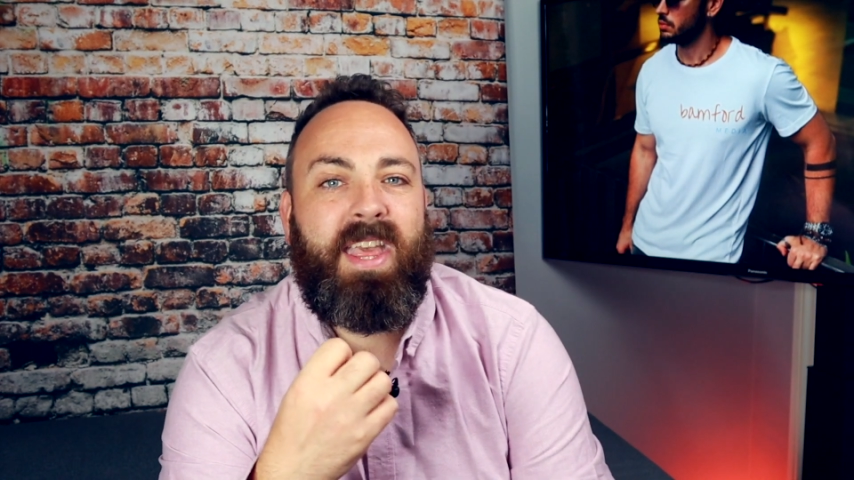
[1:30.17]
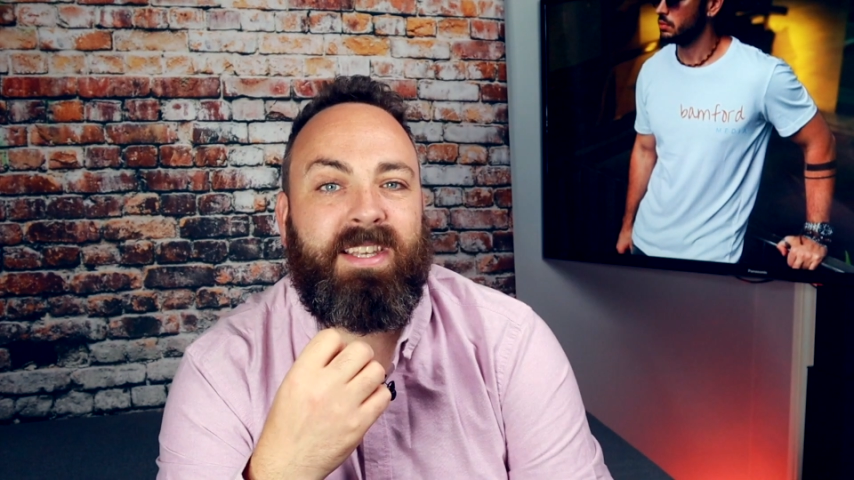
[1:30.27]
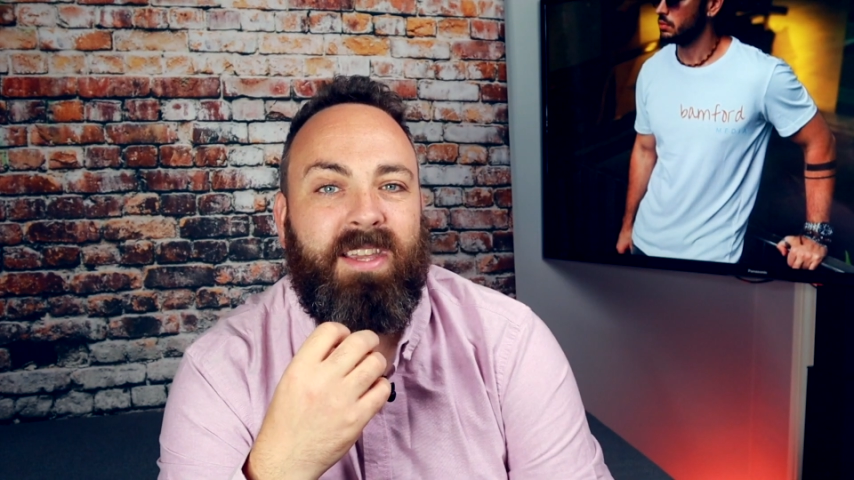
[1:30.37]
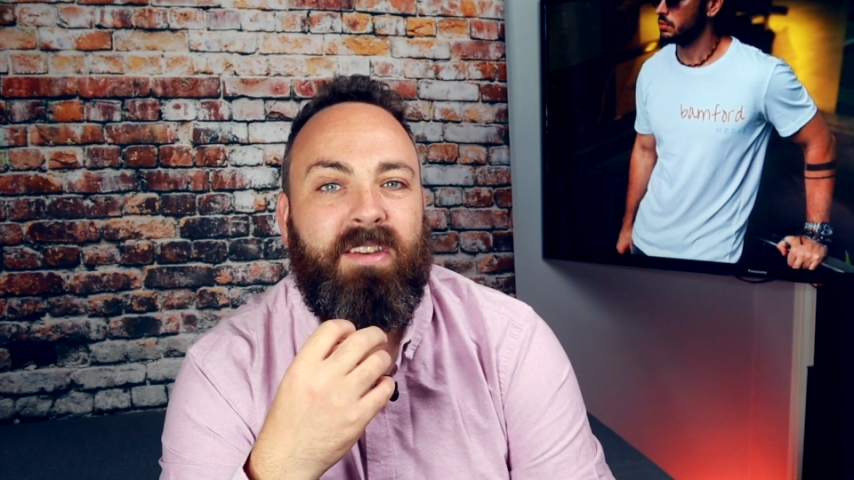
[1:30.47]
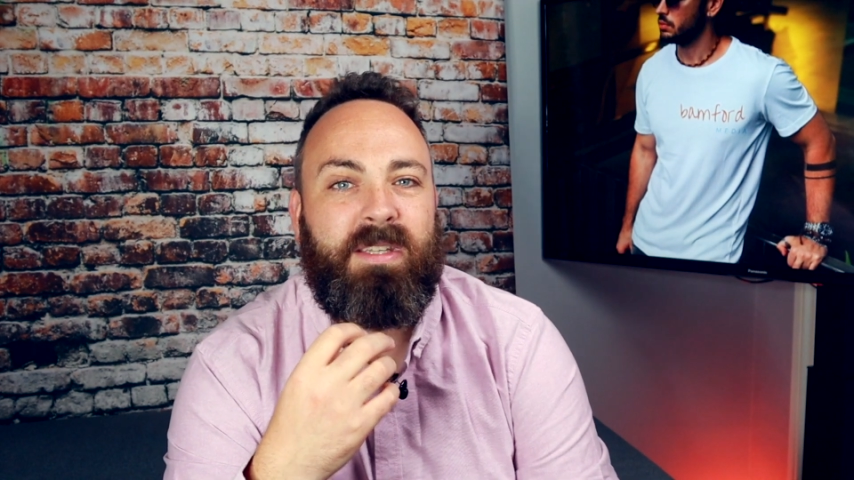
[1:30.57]

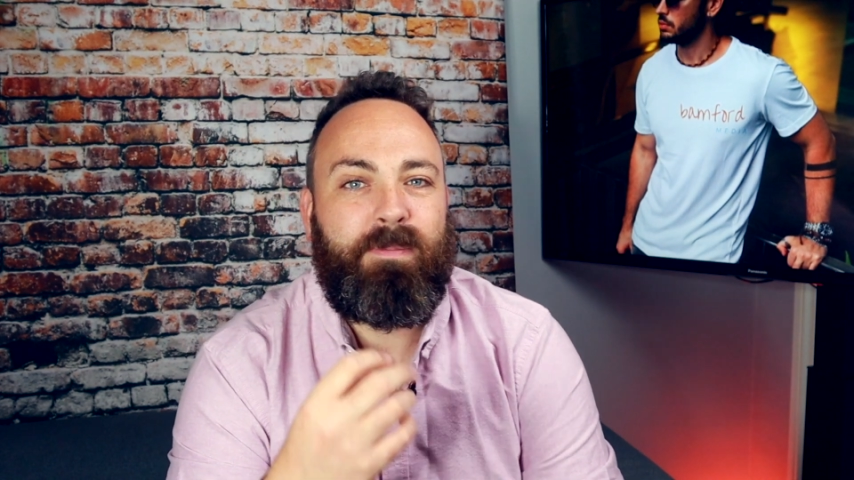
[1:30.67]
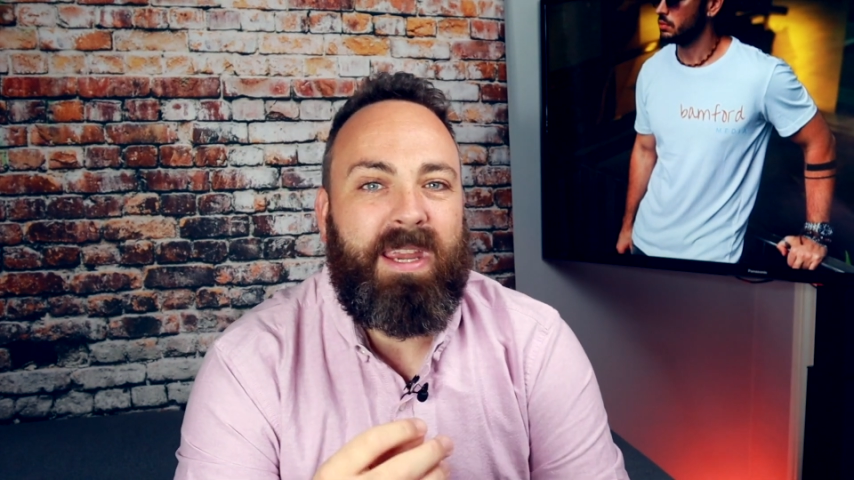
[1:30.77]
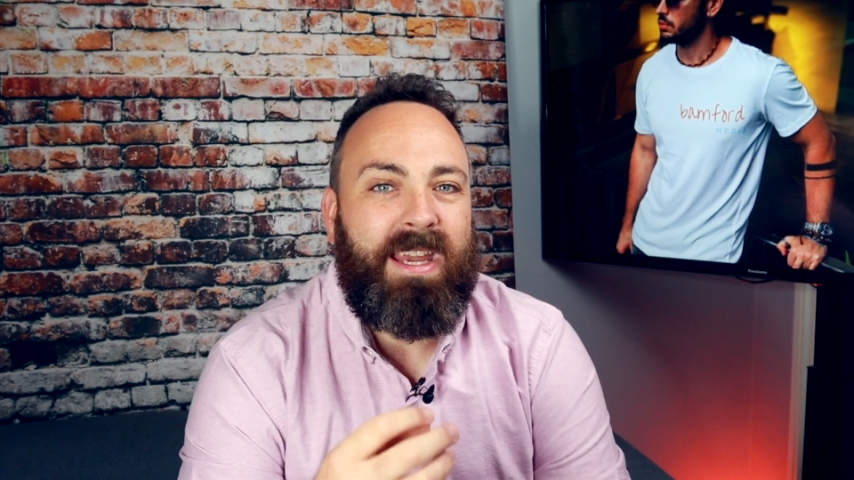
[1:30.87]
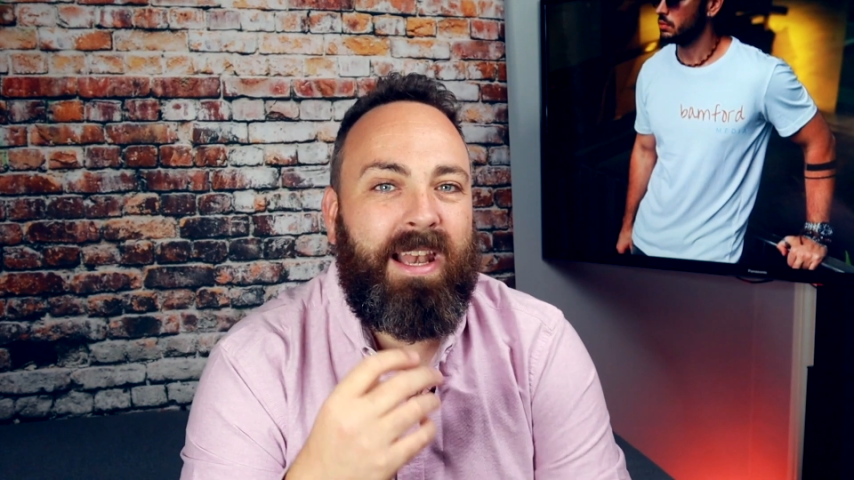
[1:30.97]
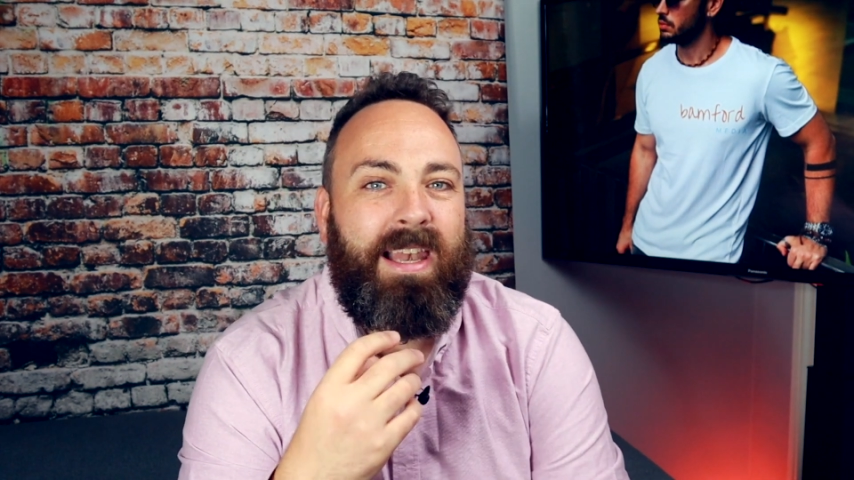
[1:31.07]
there's going to
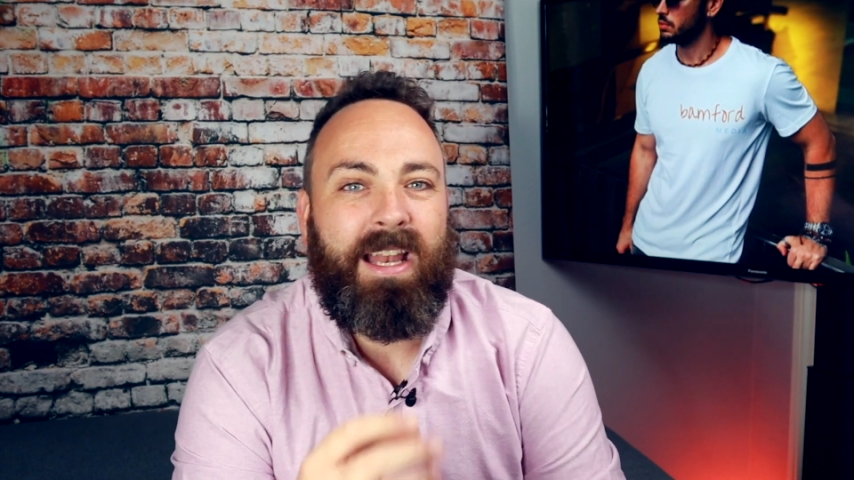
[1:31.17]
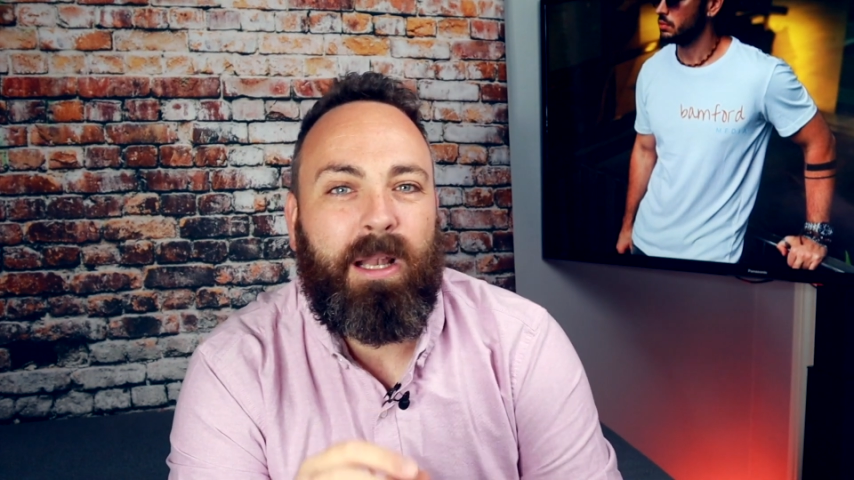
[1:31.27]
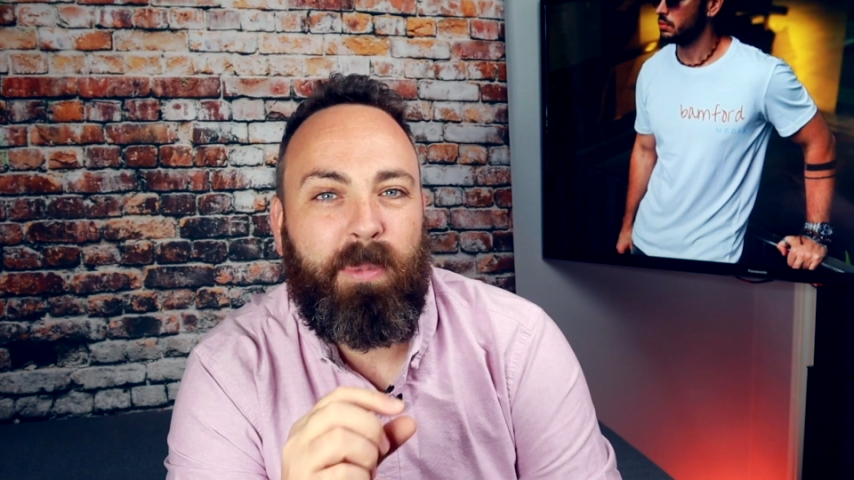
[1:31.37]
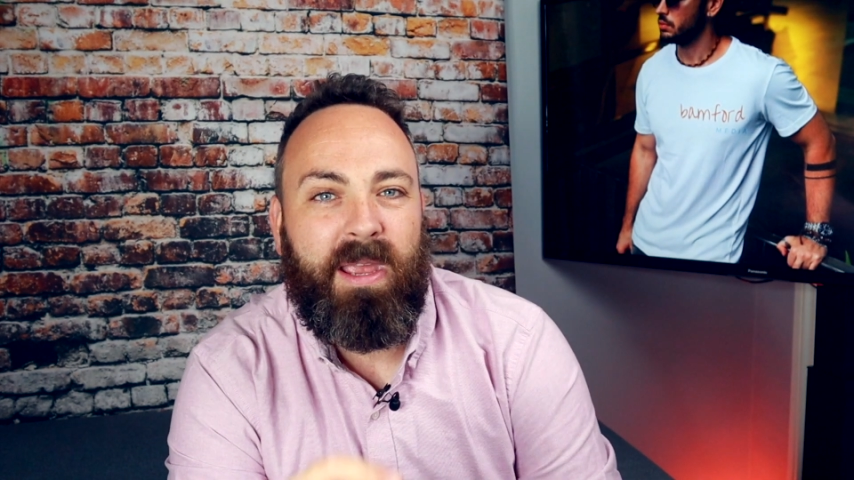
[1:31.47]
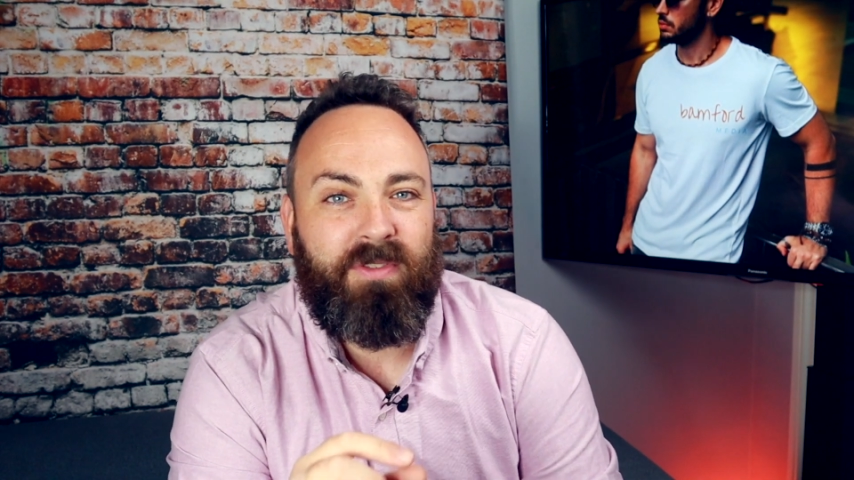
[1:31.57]
be a
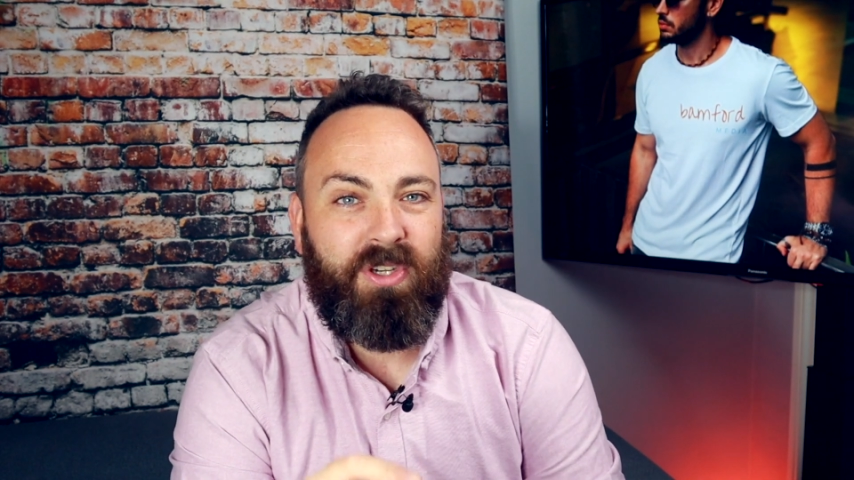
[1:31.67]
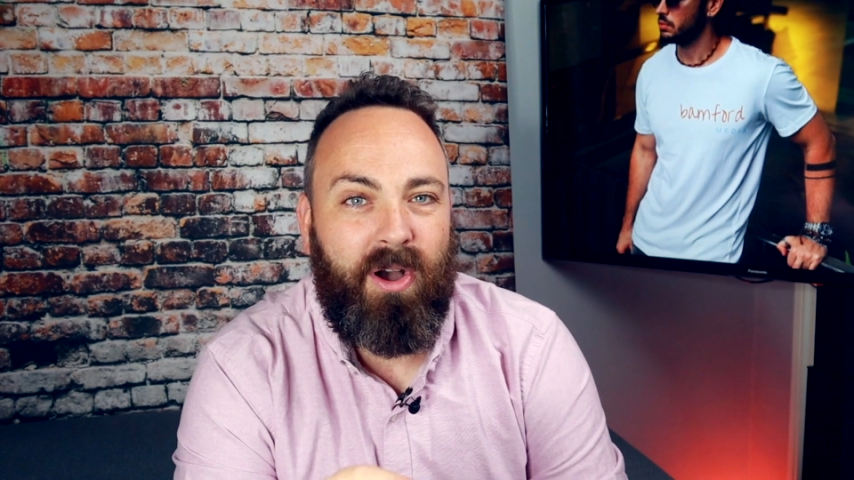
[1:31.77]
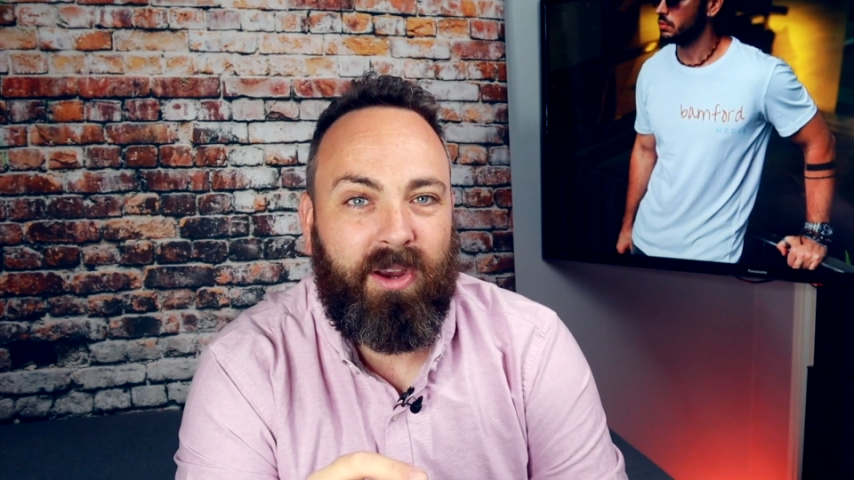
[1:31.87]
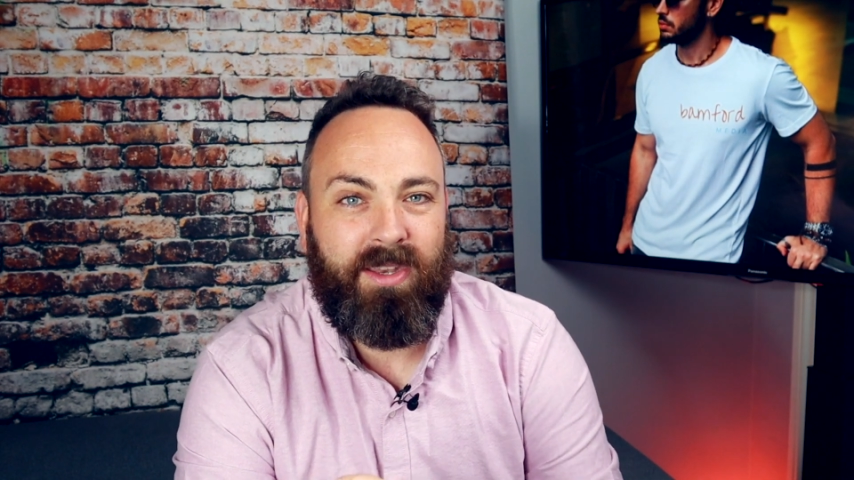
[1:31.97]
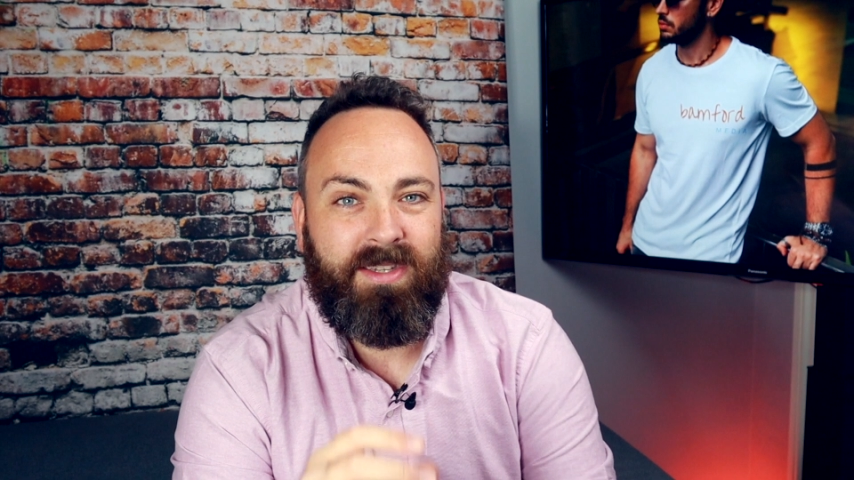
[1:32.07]
little bit of
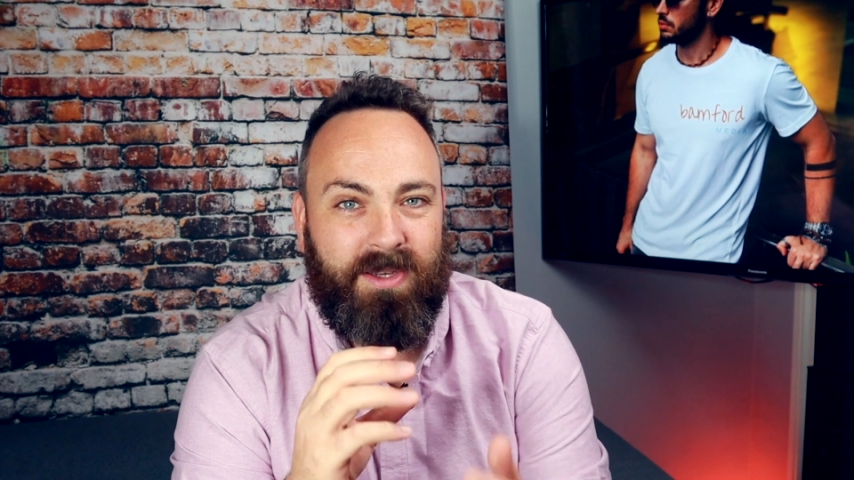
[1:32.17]
jargon,